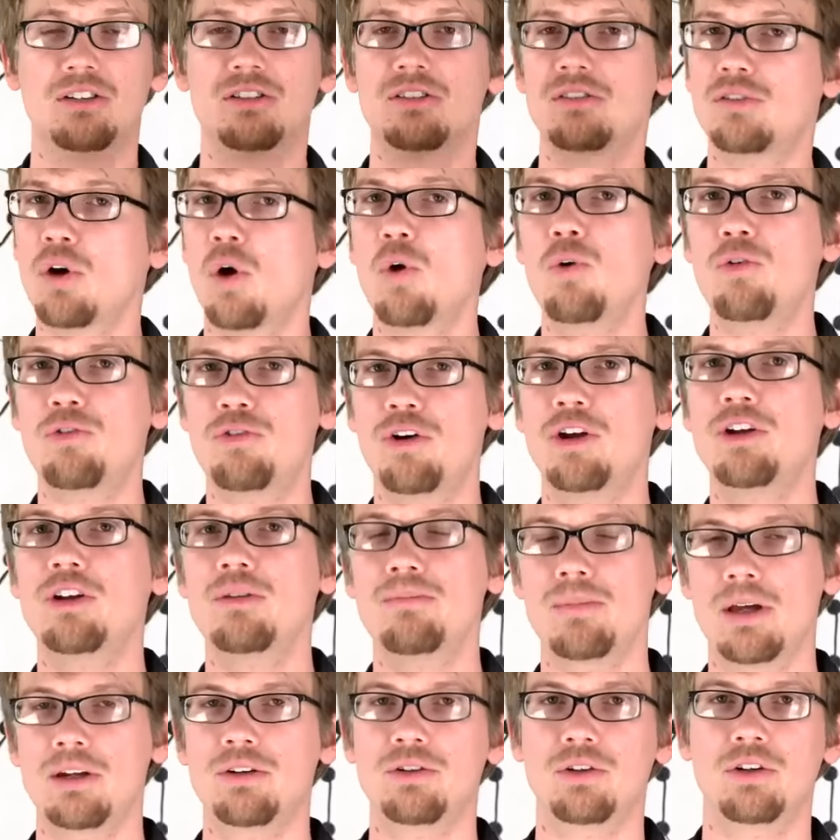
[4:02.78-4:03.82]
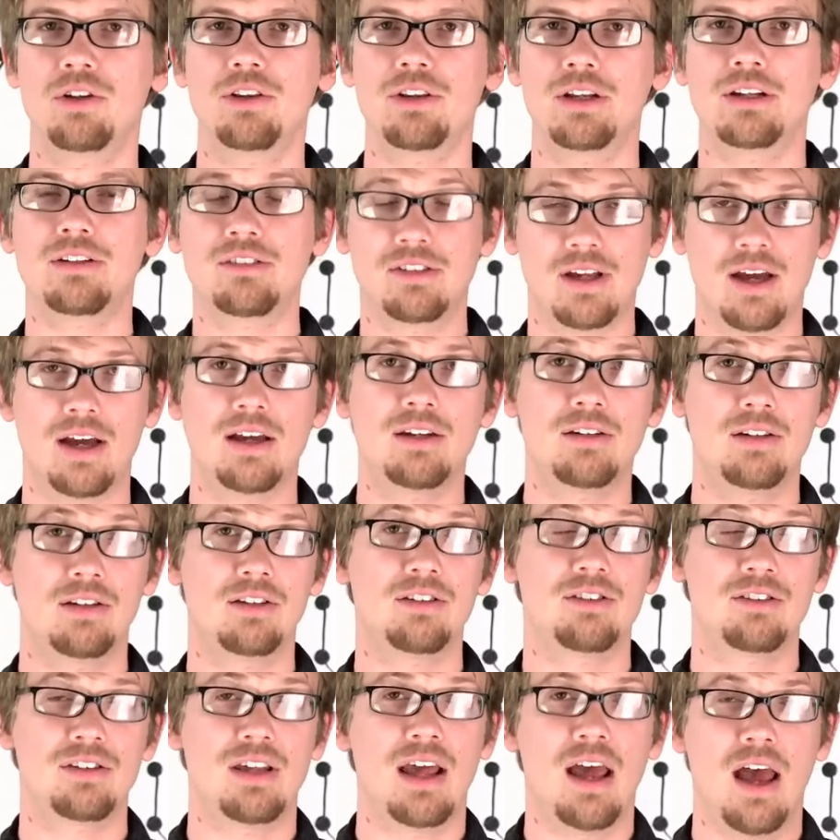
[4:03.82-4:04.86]
It's so fundamental that
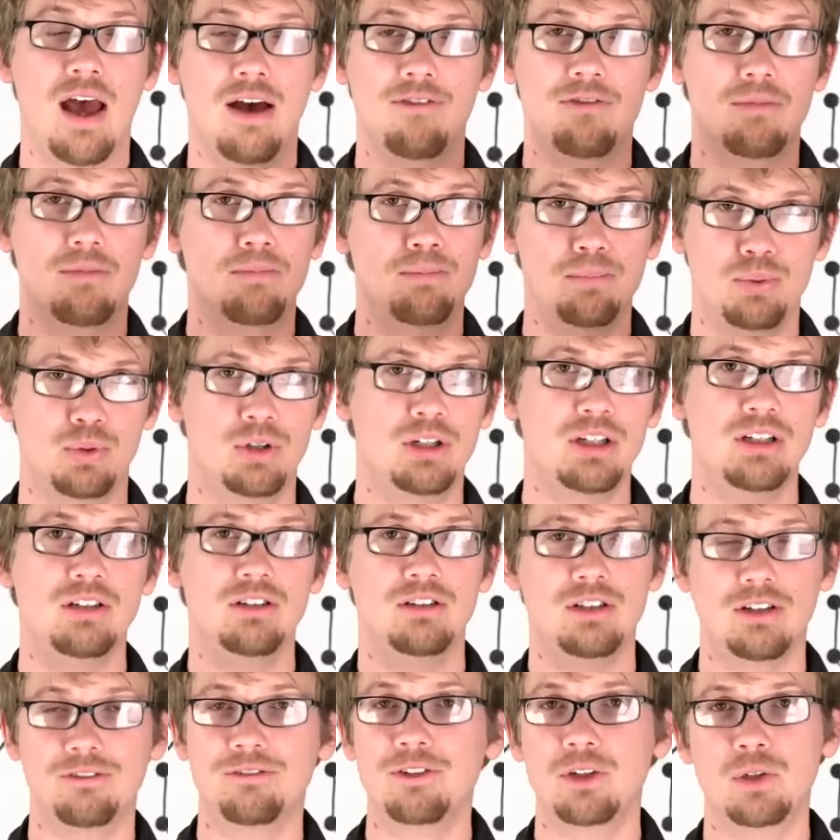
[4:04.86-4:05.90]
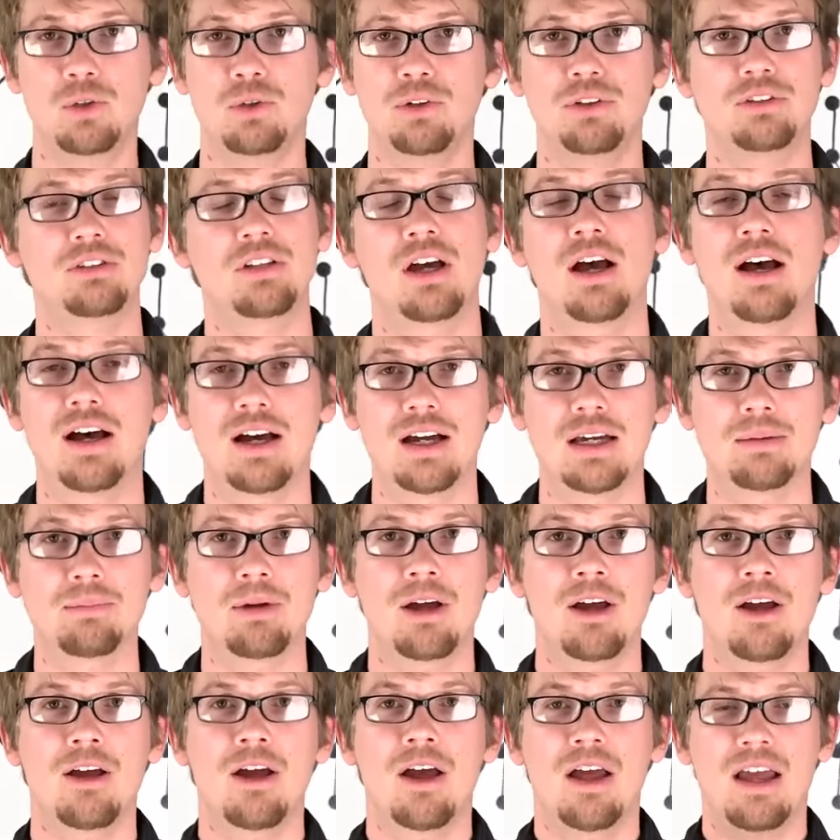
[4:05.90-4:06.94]
scientists have a pretty difficult time
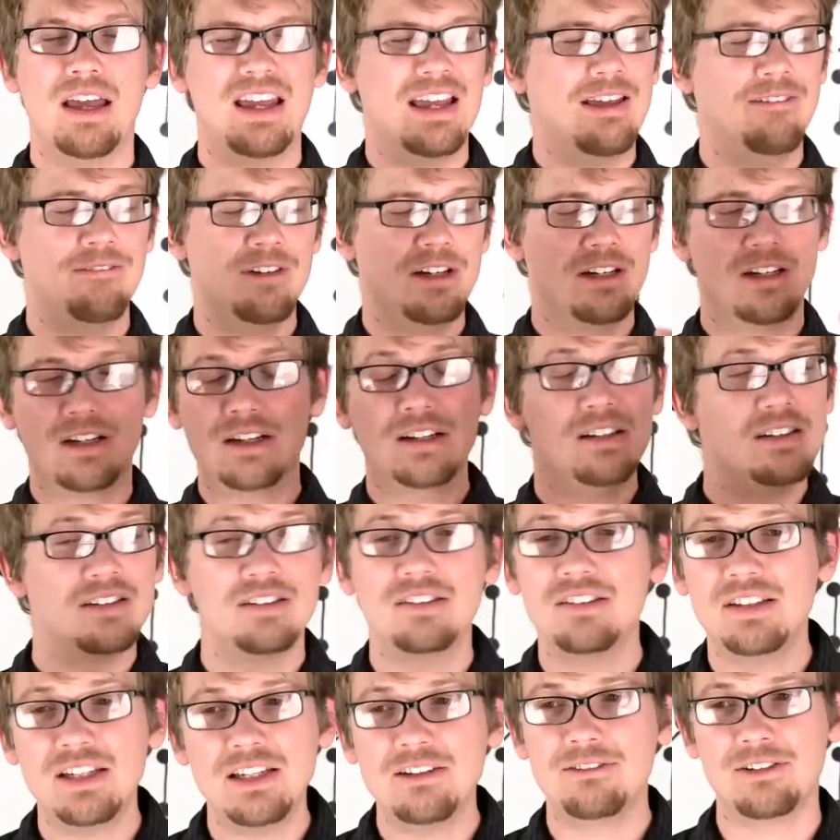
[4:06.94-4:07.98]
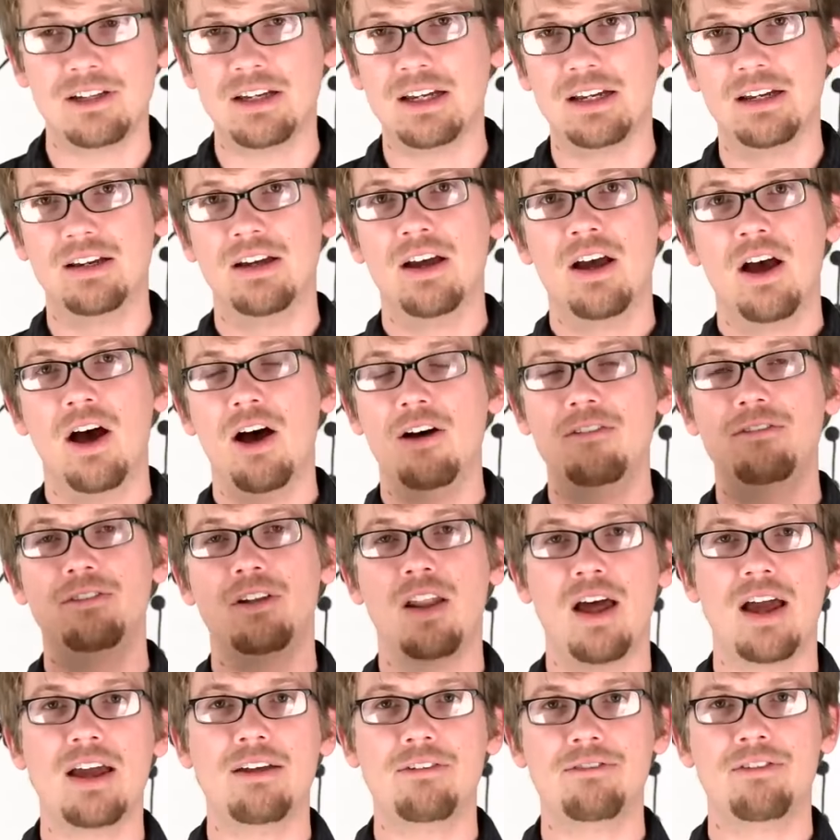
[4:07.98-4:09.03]
even conceiving of
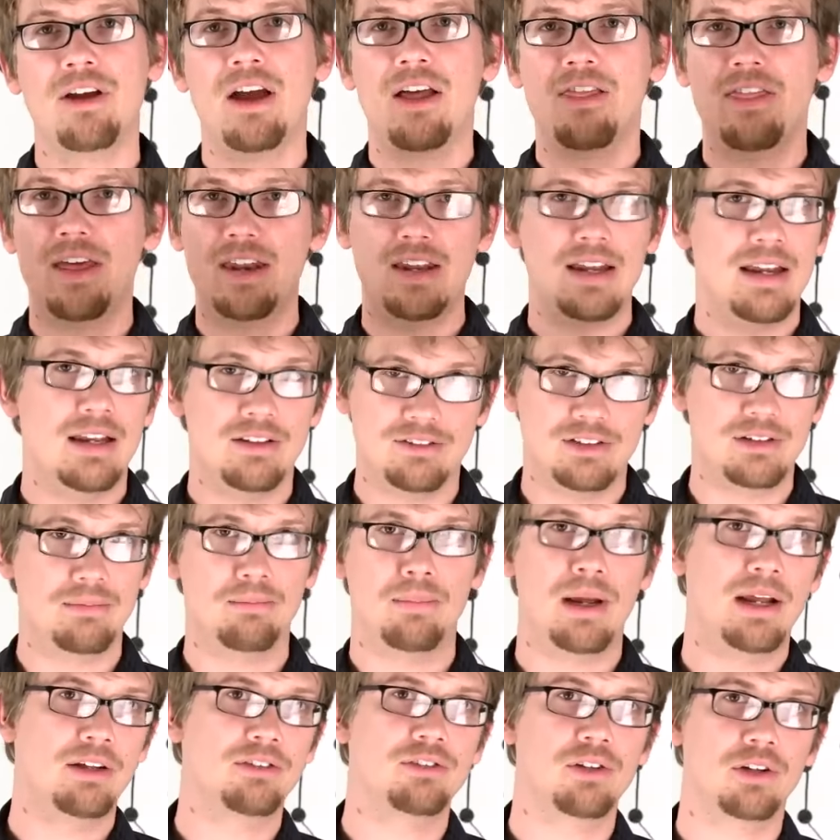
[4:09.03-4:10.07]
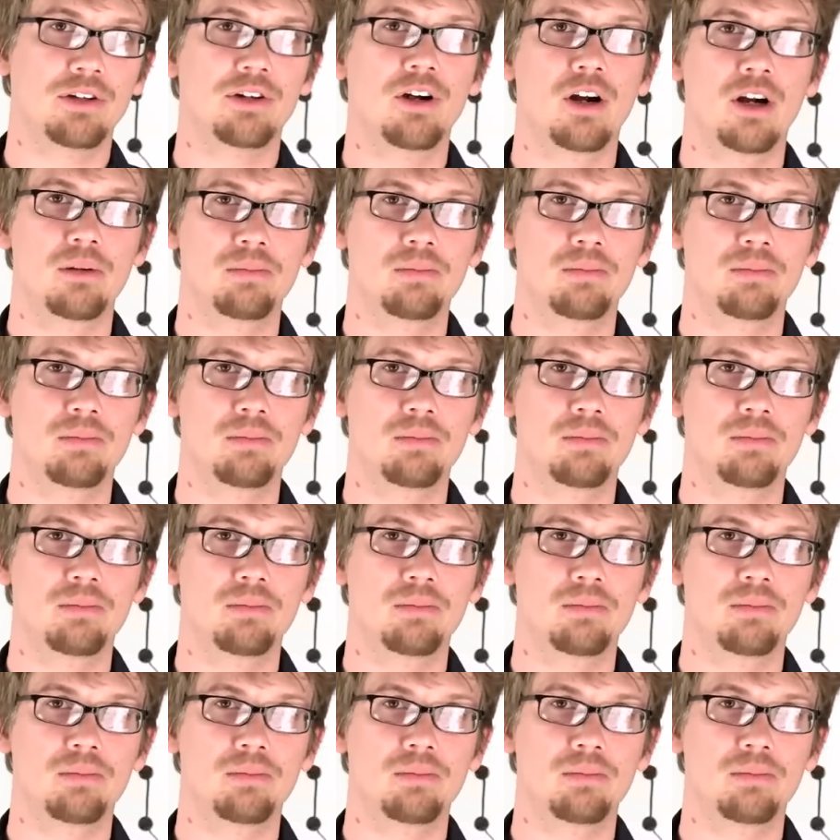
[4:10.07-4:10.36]
life that isn't based on